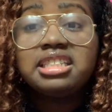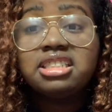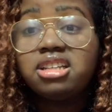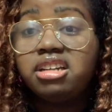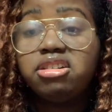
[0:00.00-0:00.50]
that
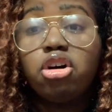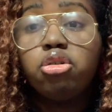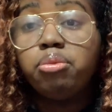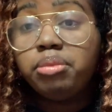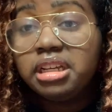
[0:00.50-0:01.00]
start your
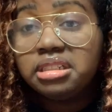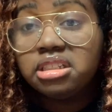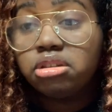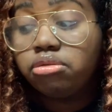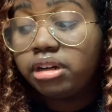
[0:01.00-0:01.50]
own
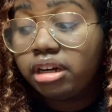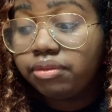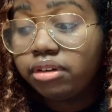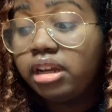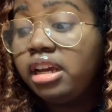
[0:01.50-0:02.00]
business or
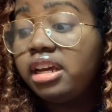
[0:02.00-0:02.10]
whatever.